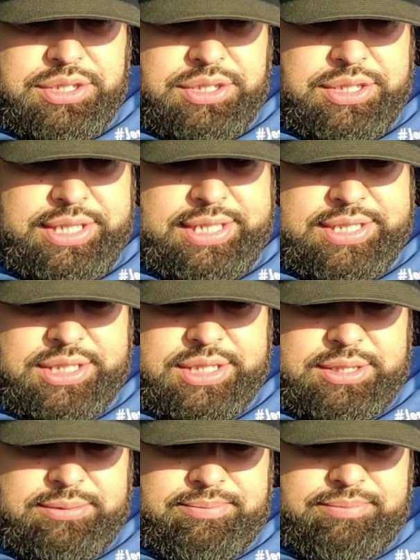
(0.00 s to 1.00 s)

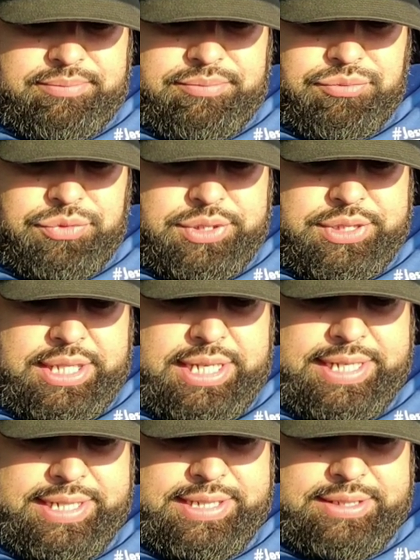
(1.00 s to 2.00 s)
6,
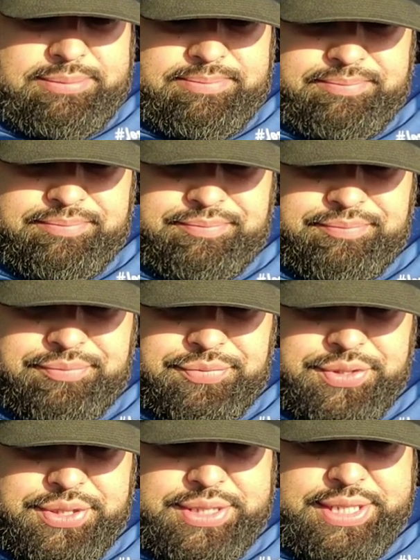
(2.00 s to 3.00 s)
9,
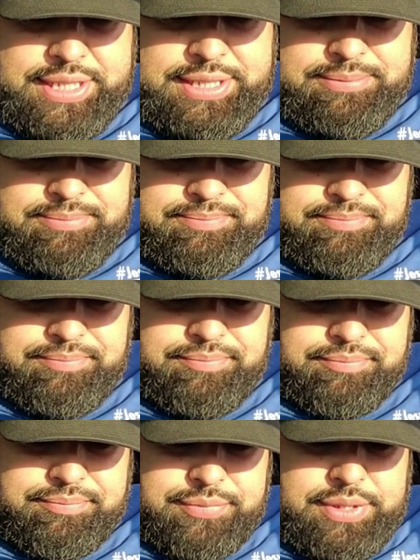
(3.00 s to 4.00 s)
10.
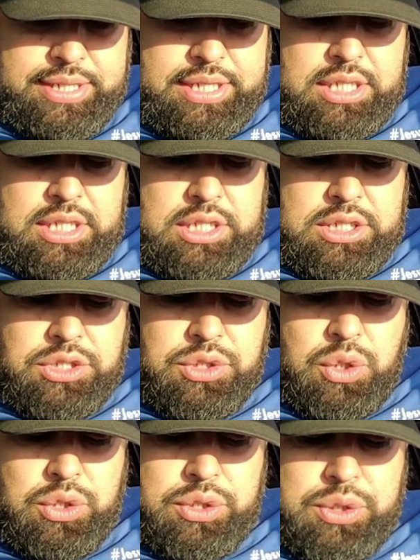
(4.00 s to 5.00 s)

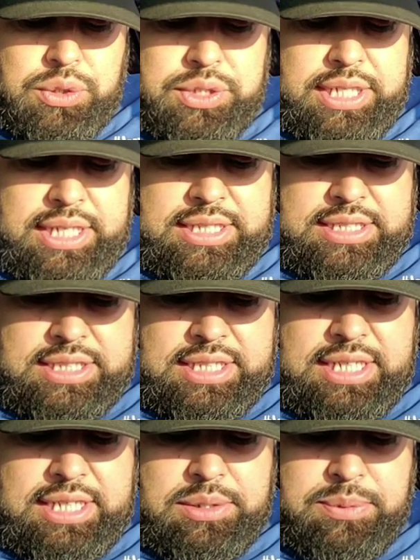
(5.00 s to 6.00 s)
Know you not that
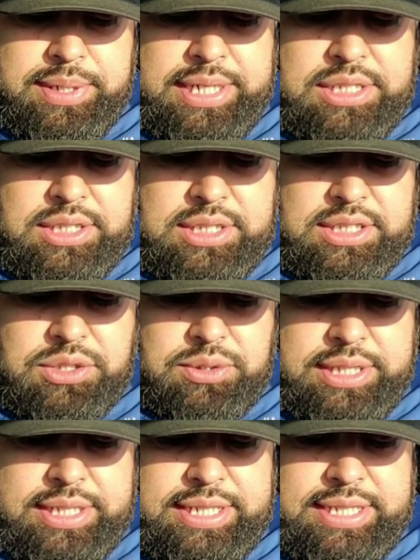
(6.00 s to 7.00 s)
the unrighteous
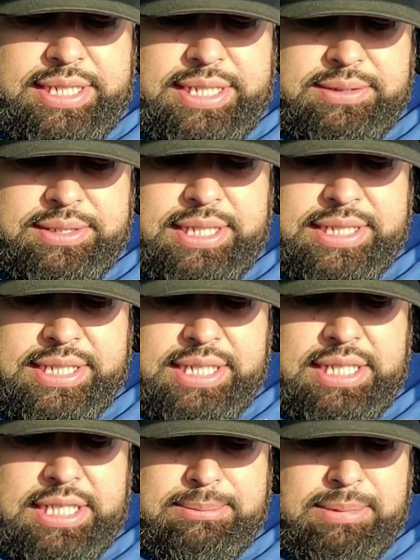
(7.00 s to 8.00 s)
will not inherit the
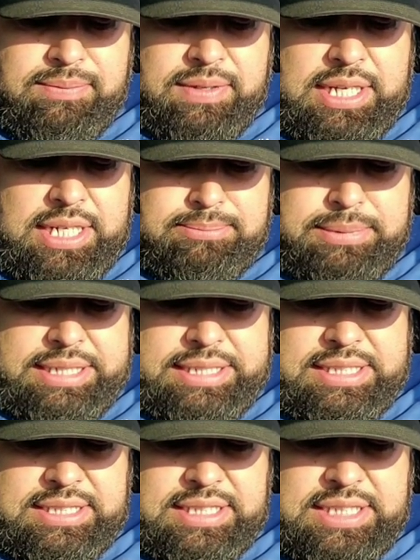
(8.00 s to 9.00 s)
kingdom of God? Be
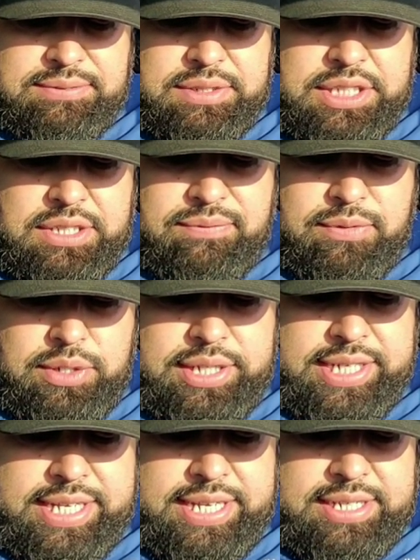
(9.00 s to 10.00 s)
not deceived, neither
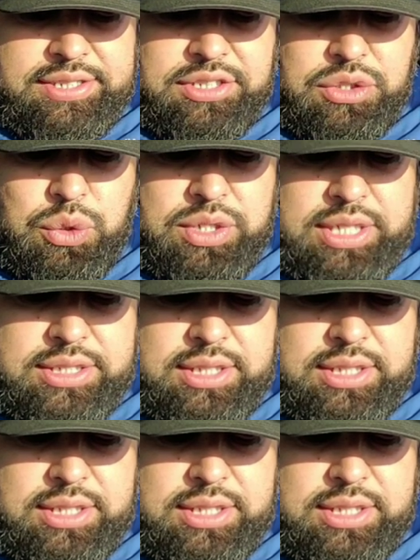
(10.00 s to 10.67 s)
fornicators, nor